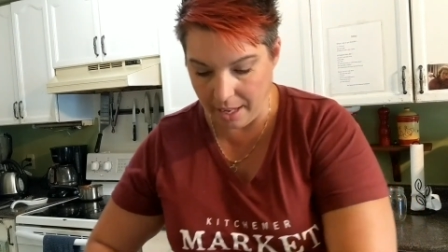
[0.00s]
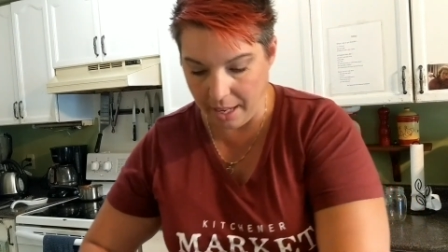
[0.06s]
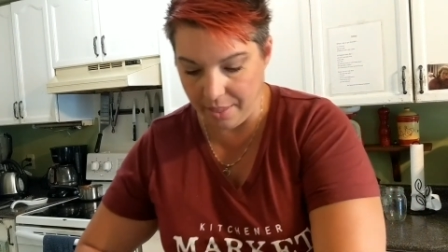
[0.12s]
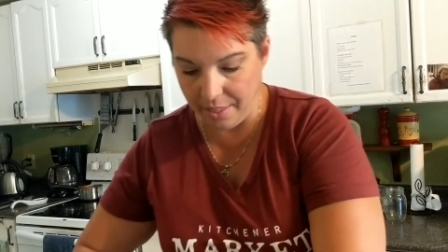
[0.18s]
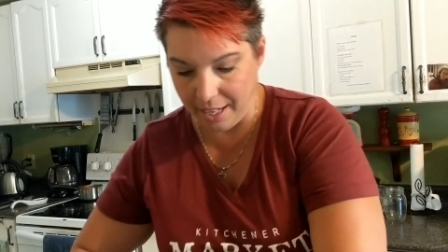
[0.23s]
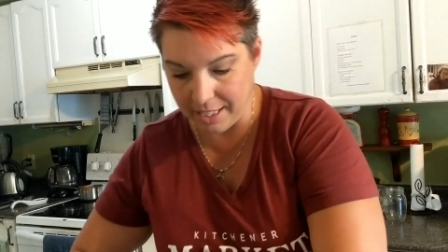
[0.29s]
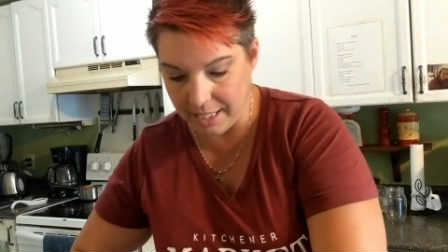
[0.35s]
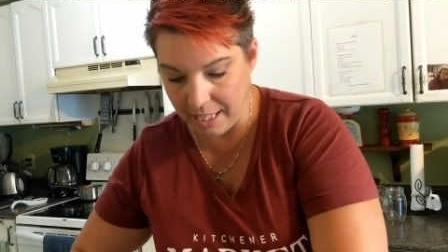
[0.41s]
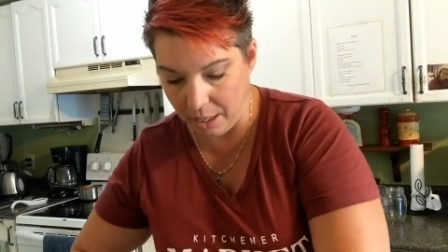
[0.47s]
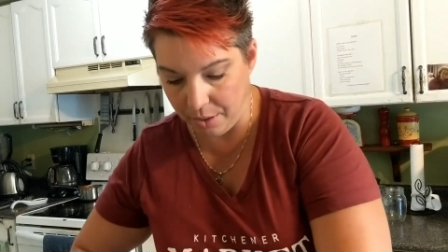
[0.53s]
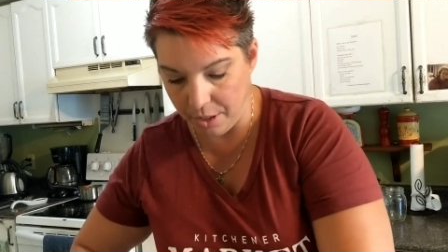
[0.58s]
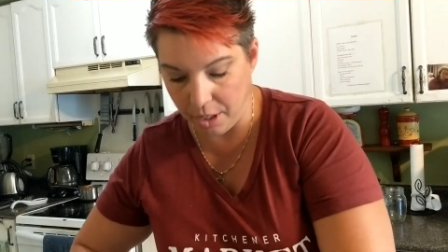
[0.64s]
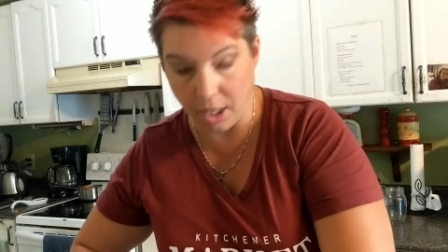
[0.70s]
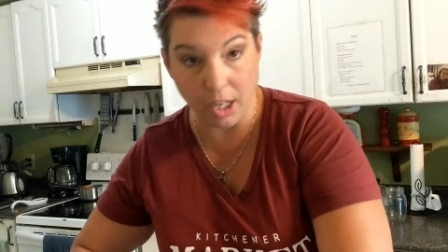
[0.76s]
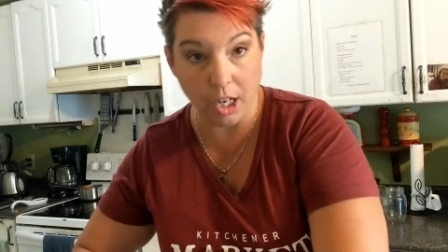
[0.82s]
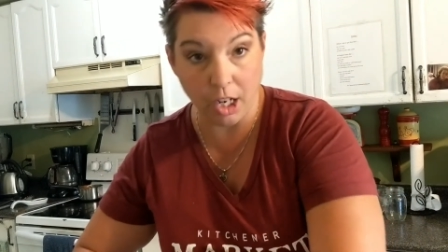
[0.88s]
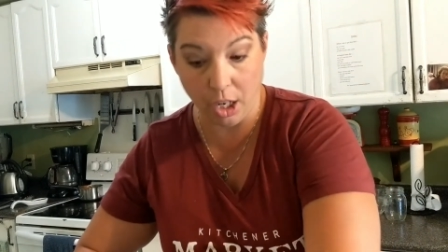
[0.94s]
then that's how they're
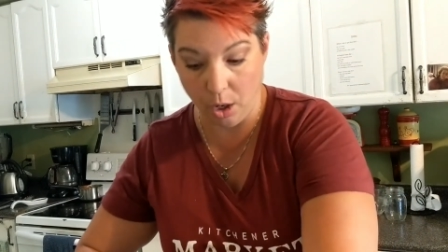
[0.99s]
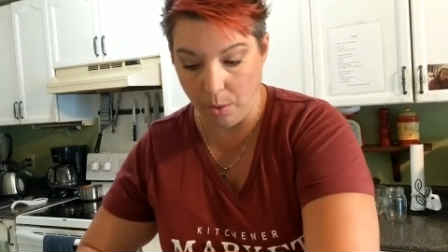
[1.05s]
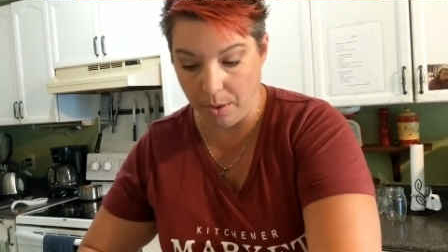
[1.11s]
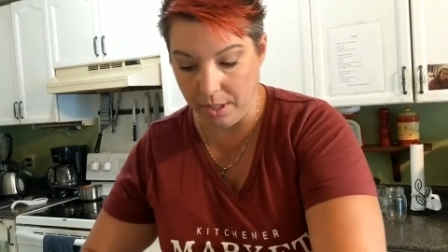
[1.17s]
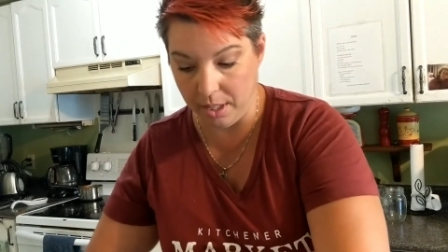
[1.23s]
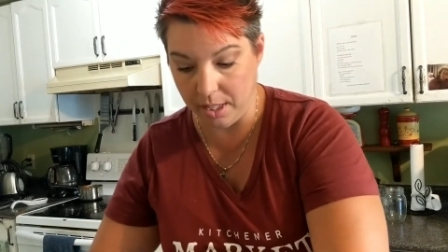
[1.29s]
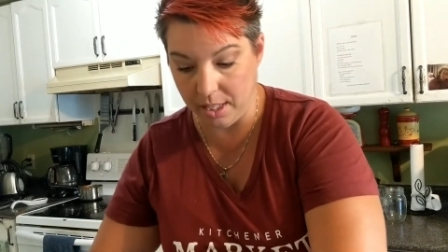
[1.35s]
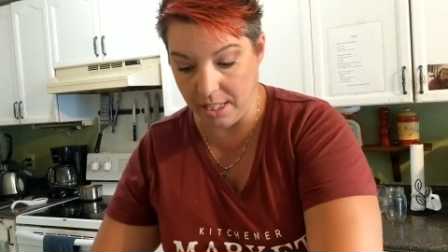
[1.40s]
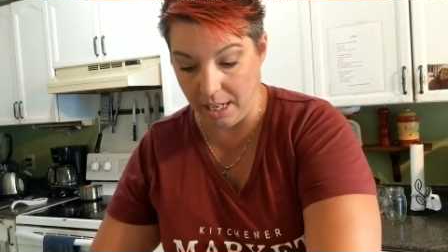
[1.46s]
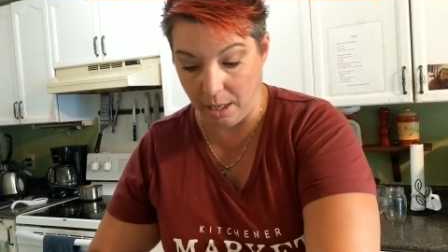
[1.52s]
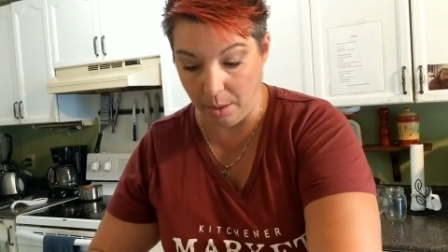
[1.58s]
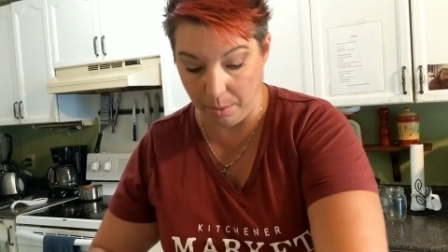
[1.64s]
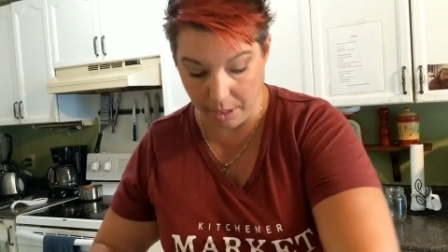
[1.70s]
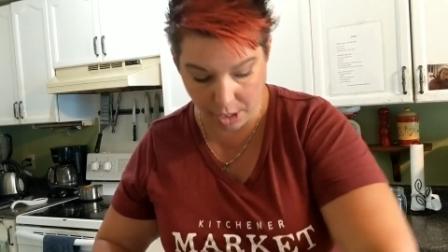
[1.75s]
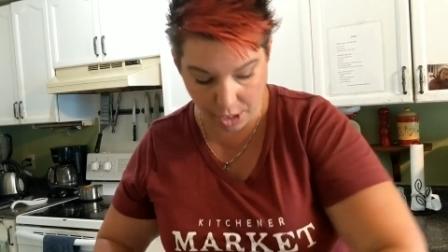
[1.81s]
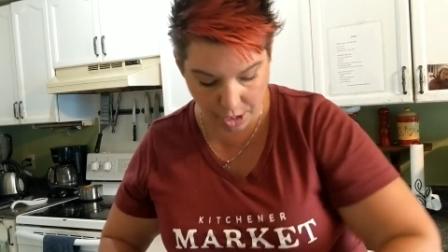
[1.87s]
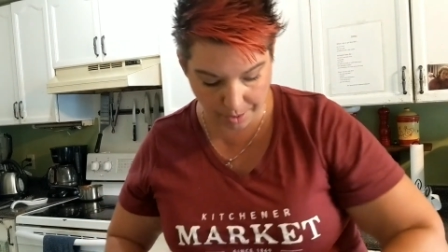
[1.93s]
going to go into the
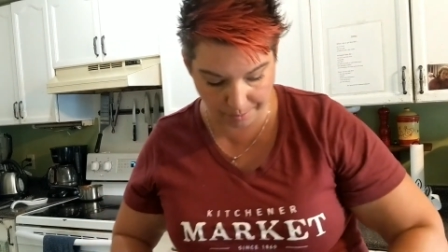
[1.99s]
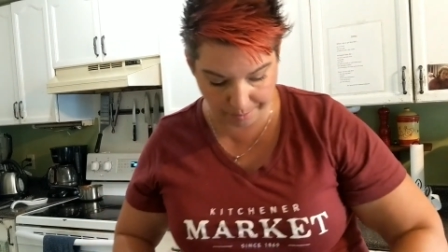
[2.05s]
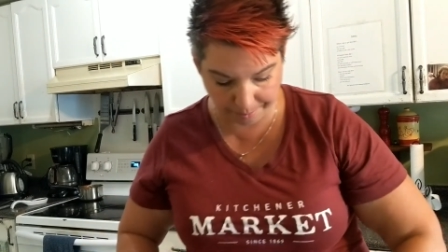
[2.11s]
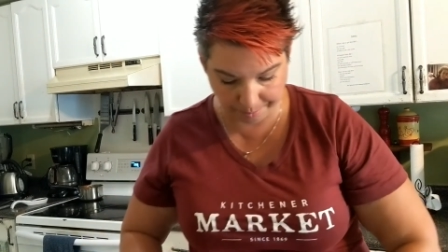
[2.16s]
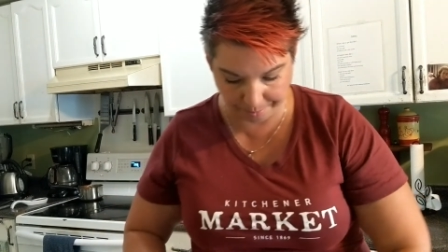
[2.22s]
sandwich.